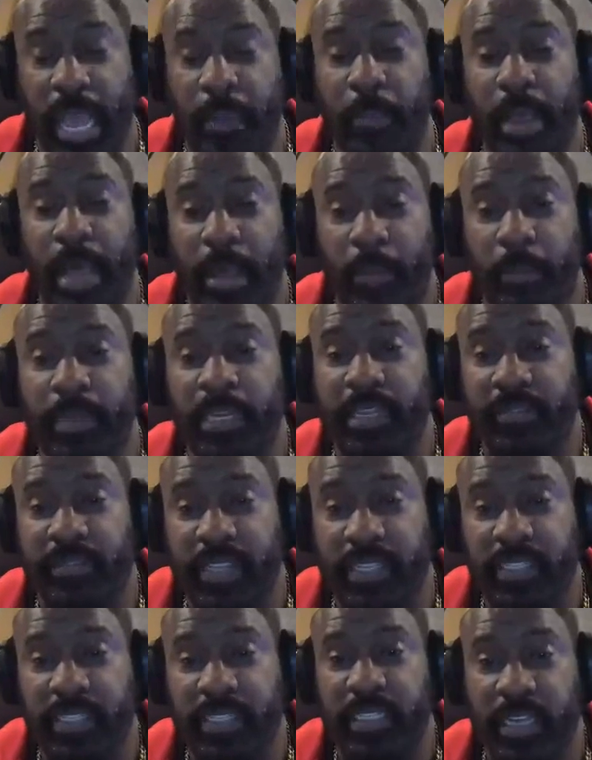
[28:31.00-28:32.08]
I believe
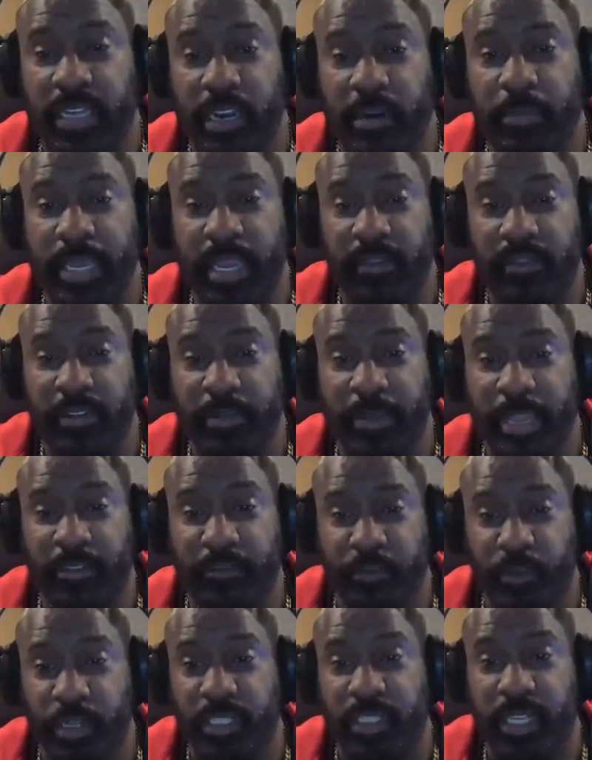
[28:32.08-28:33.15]
this is going to be every man
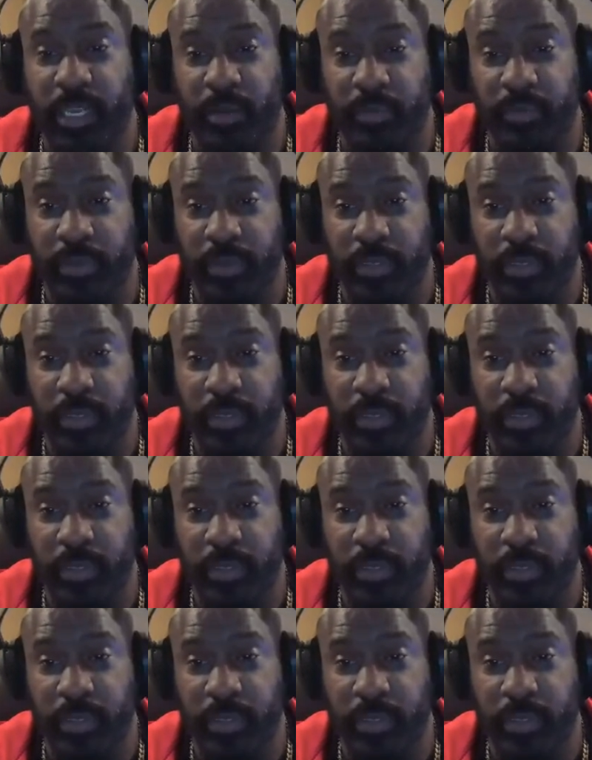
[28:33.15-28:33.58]
for itself.